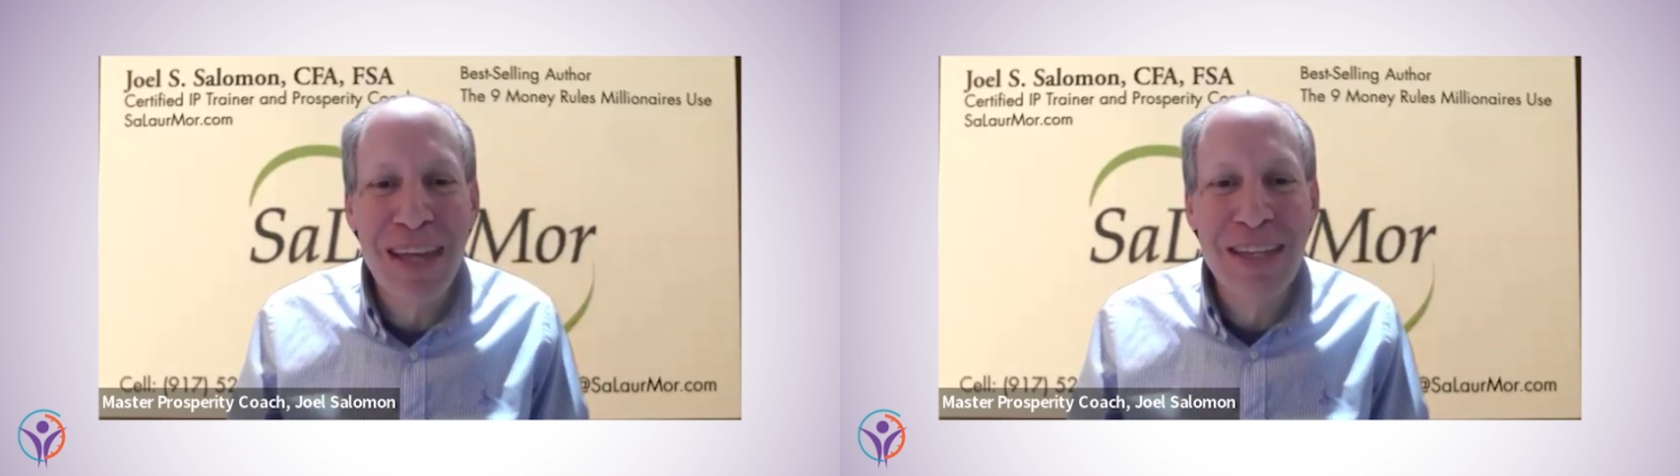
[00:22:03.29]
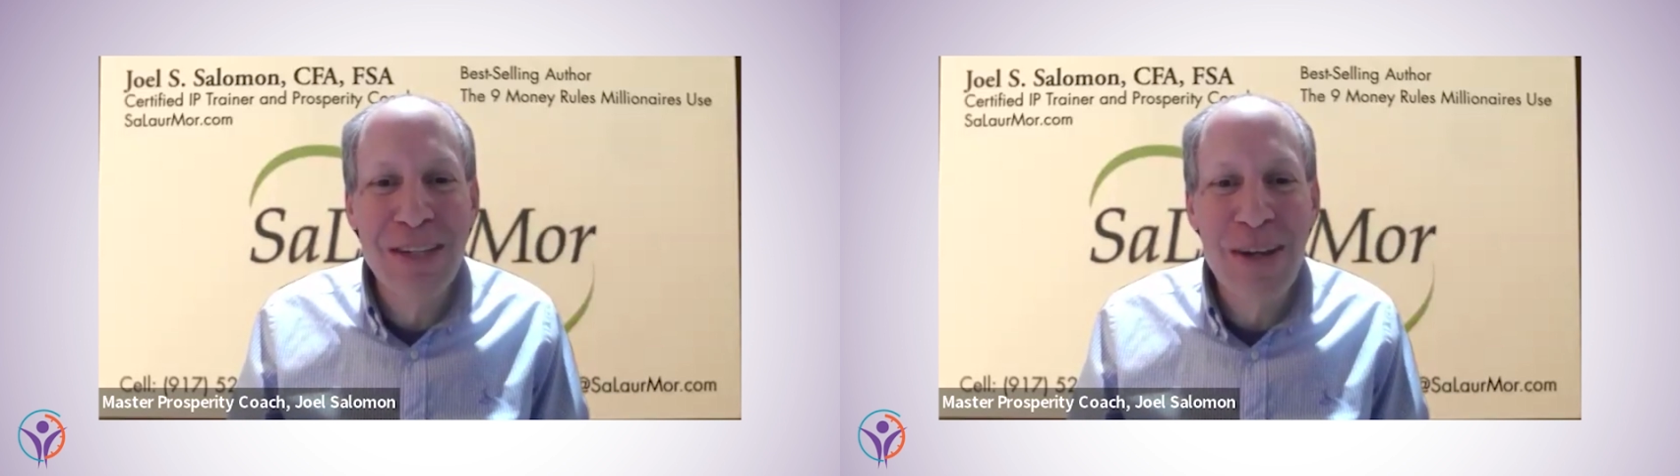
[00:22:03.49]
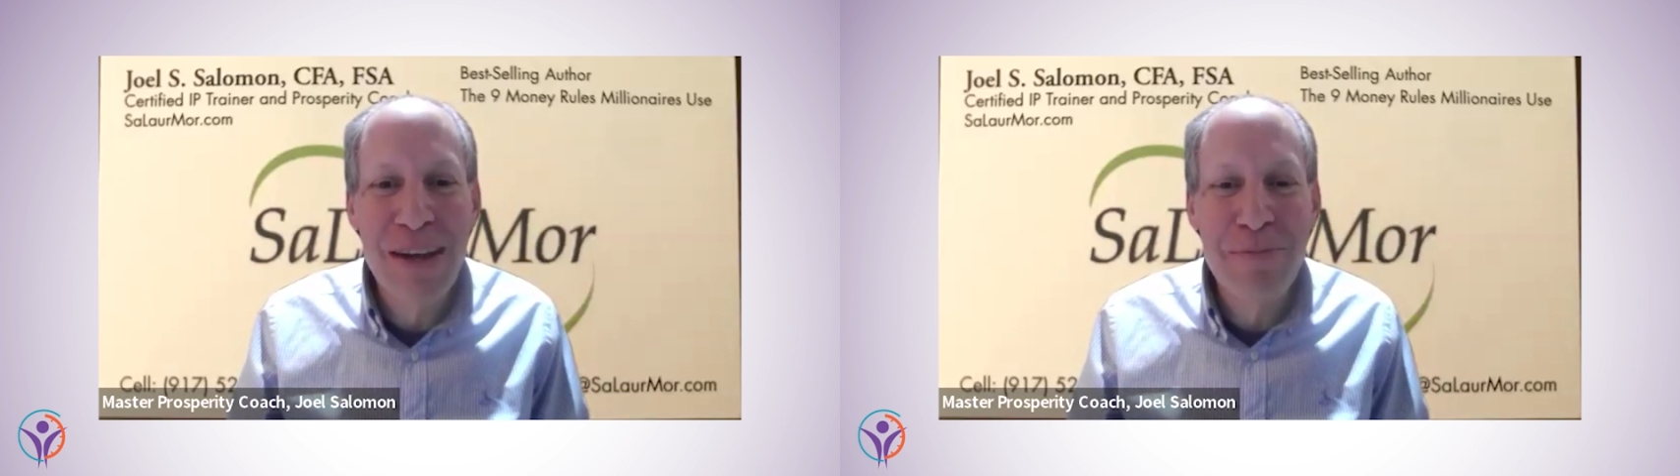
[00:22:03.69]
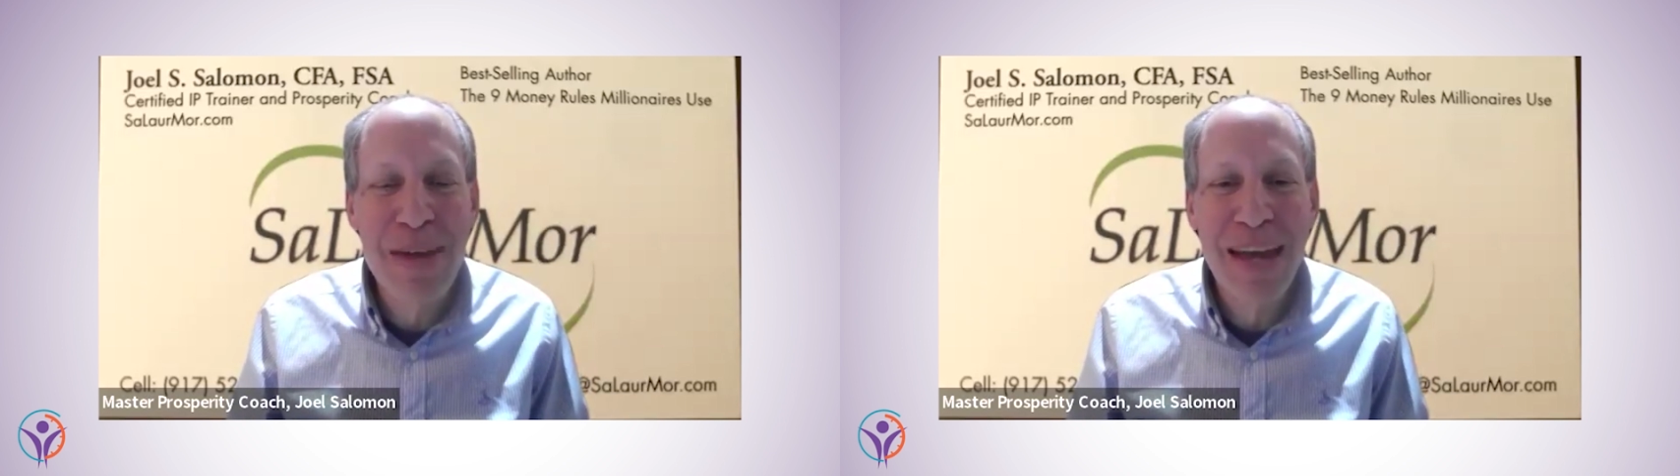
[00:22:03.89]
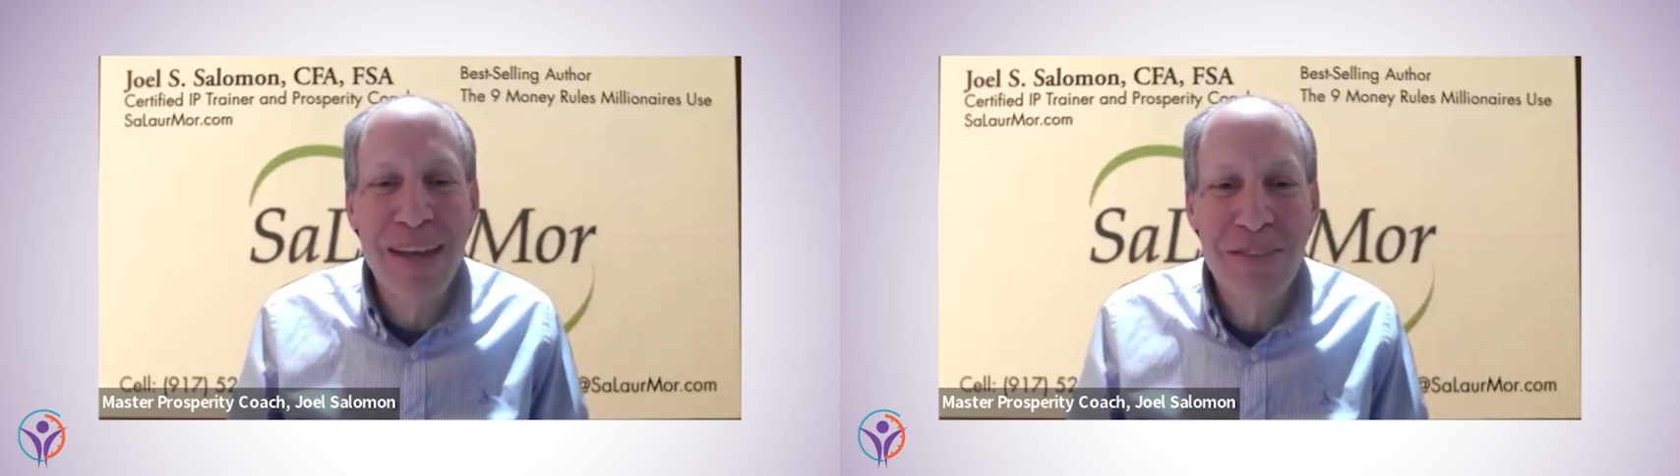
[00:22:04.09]
and you have
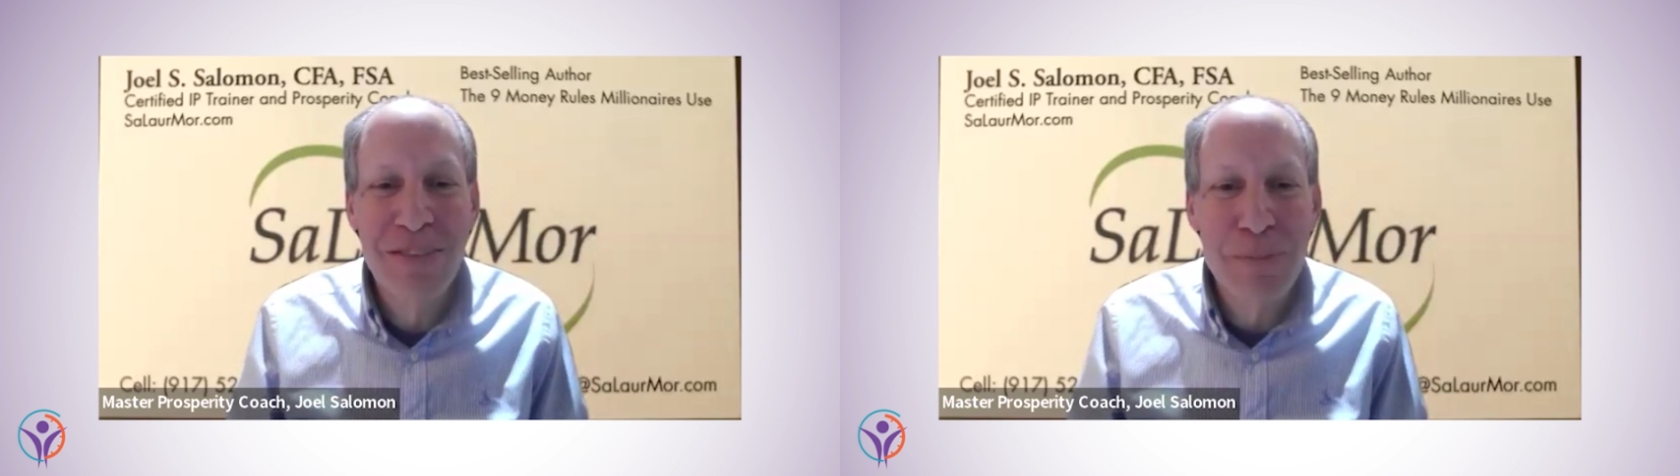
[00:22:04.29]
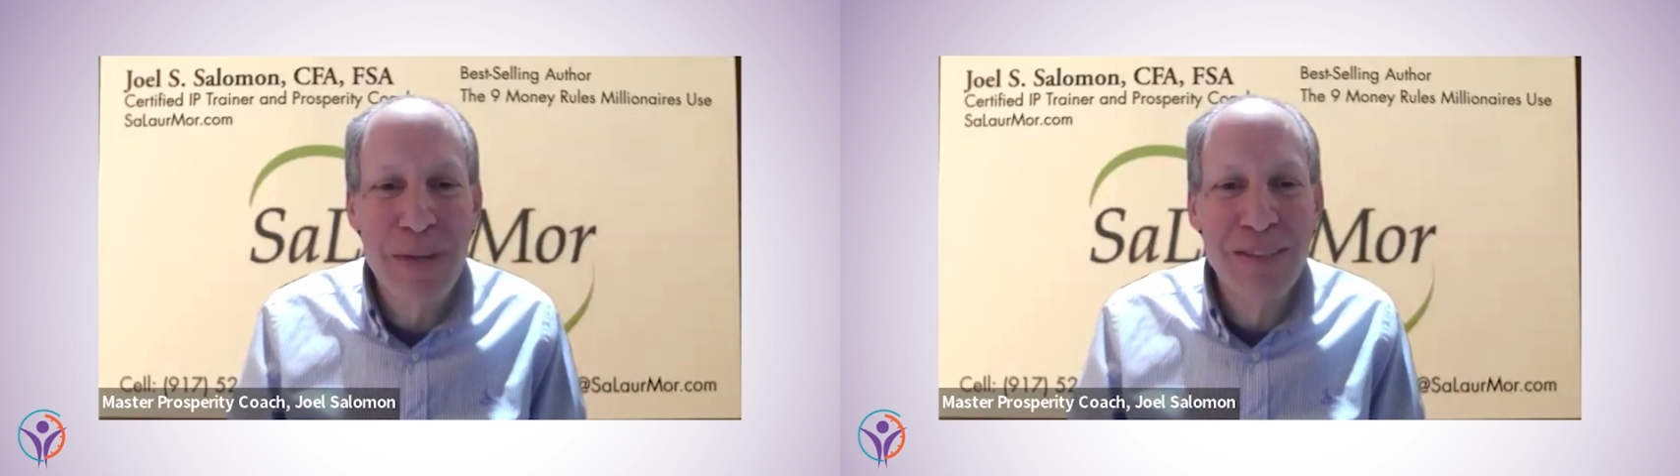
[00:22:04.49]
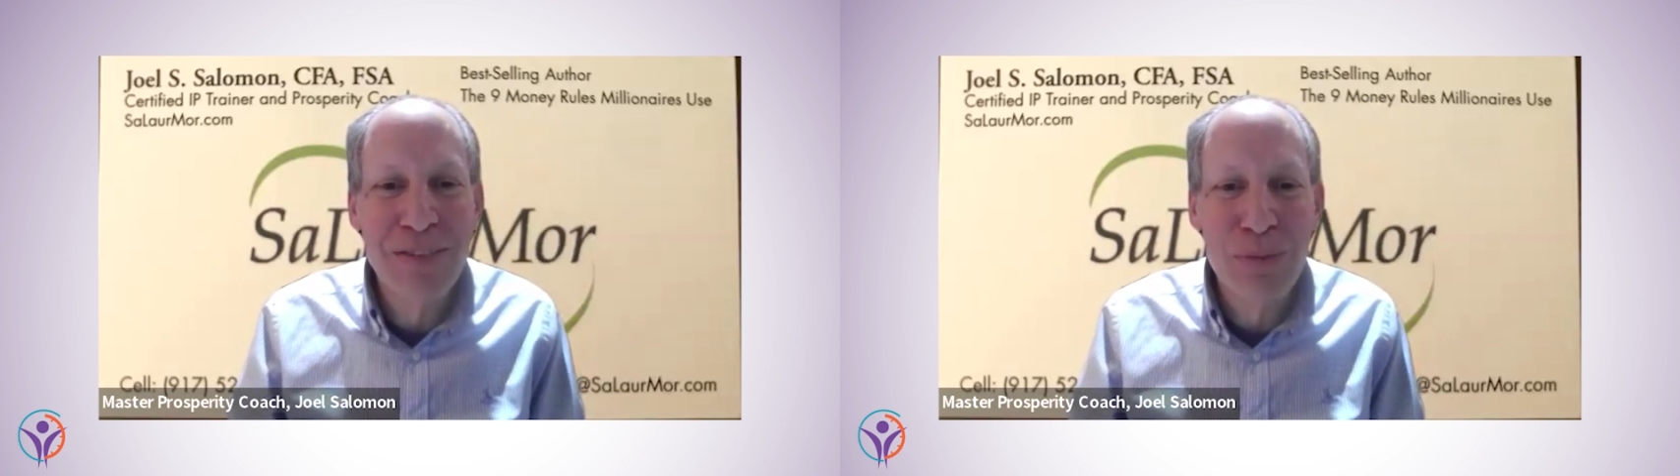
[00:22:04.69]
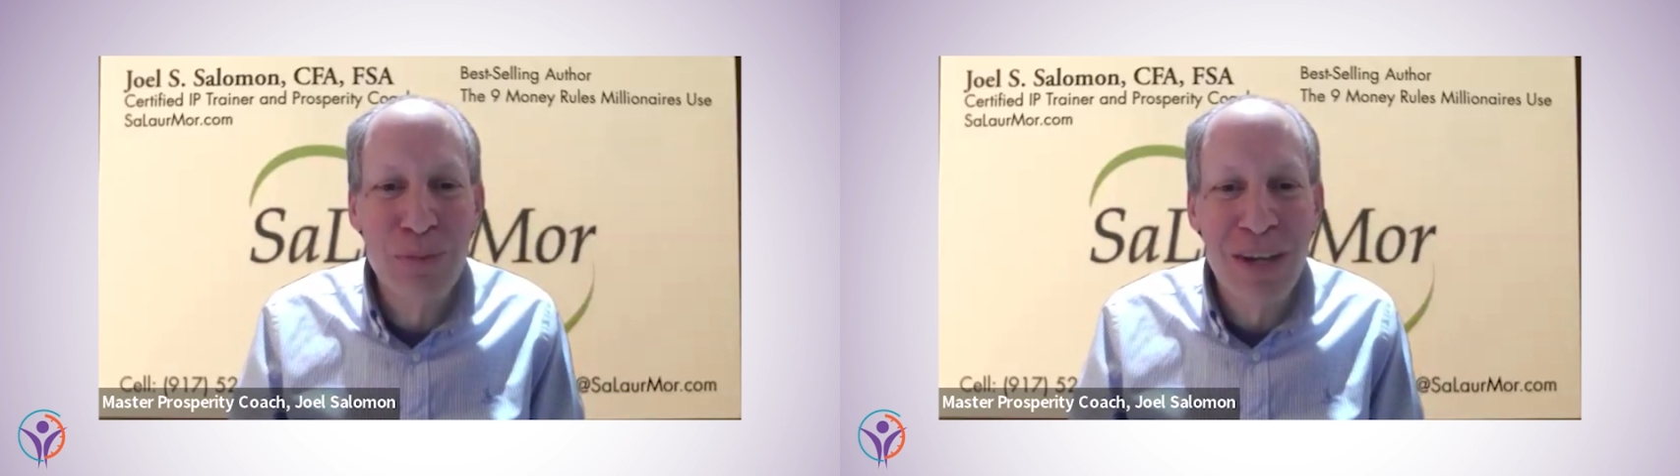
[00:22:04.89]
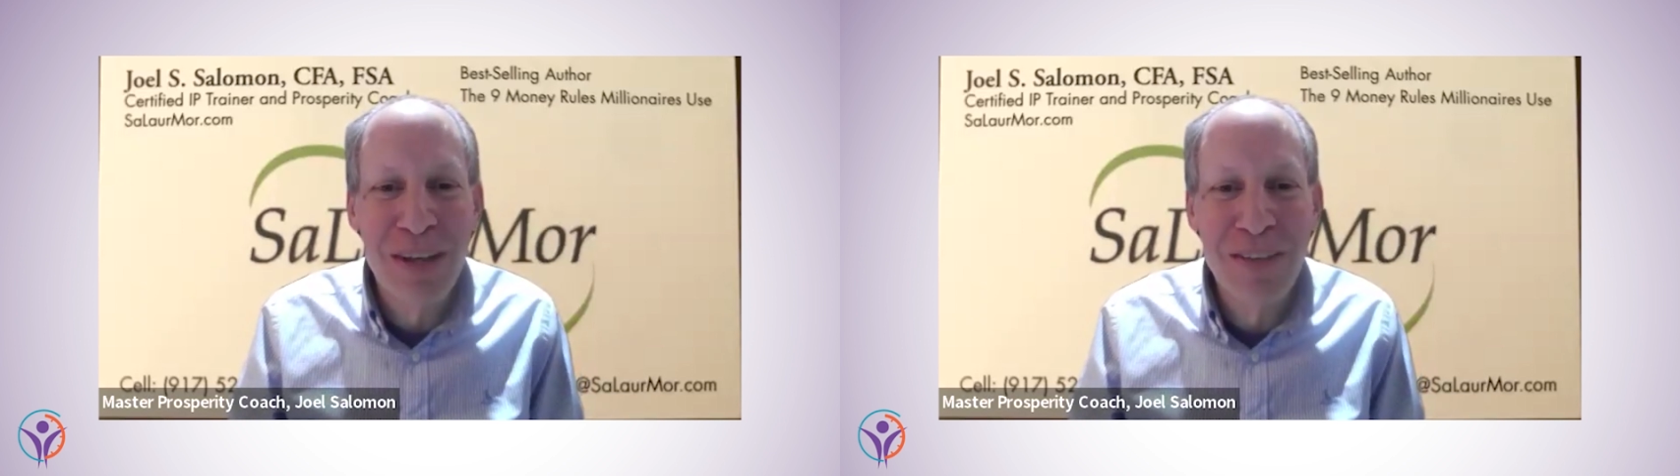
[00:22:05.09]
massive amounts of
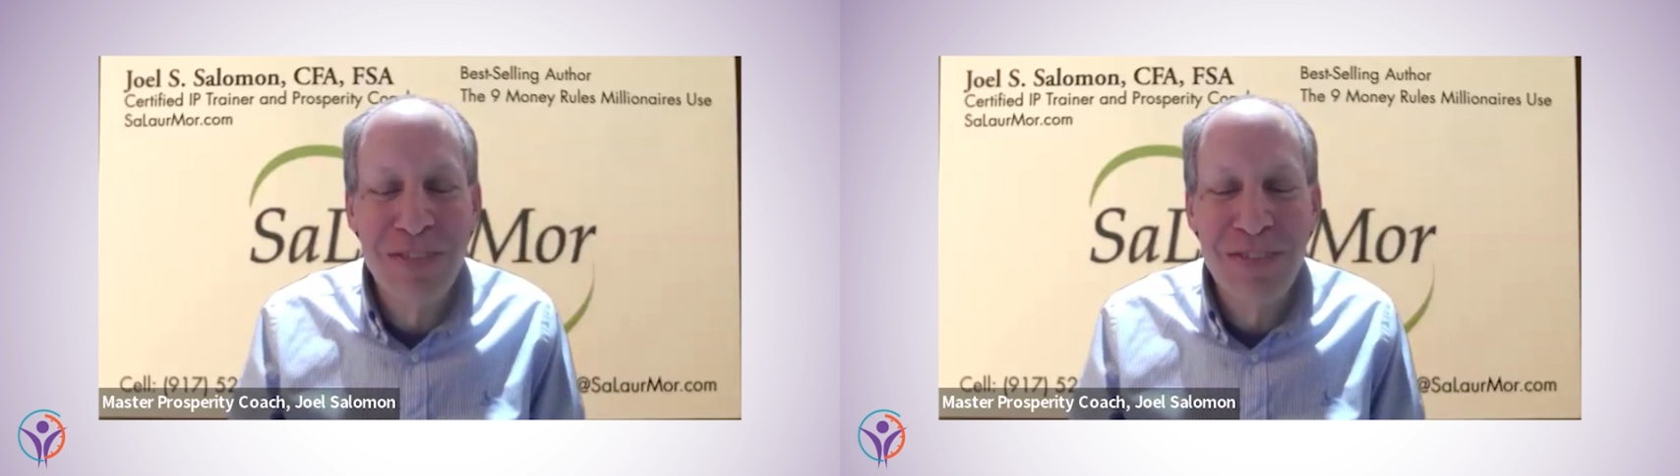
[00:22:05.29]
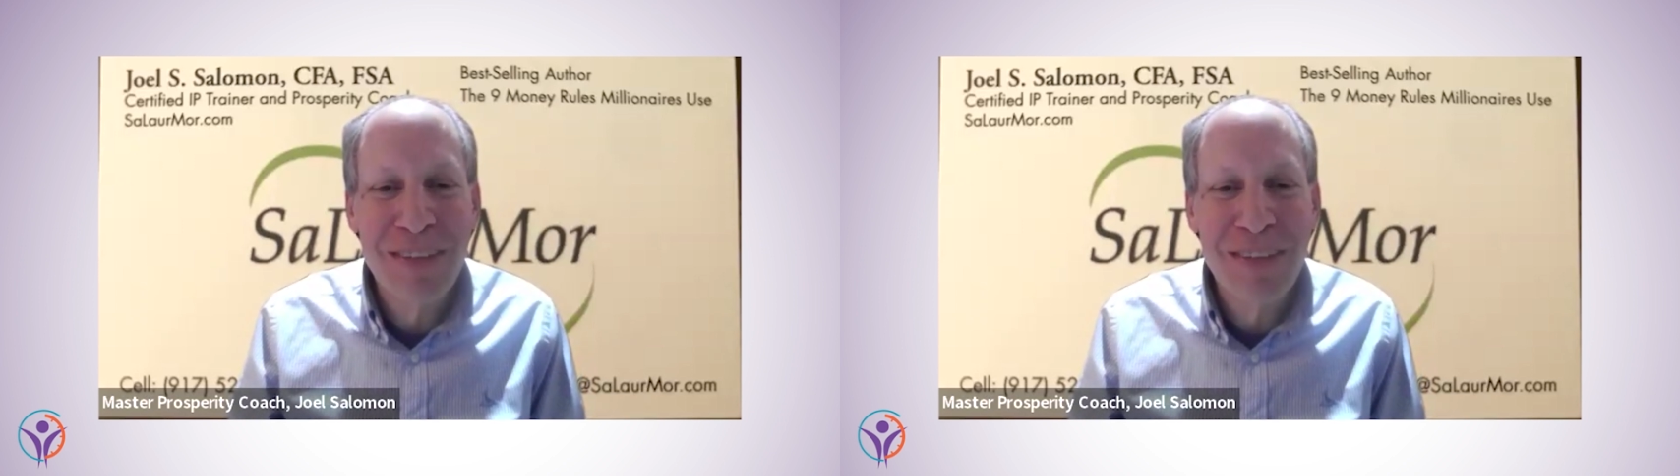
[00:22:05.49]
wealth,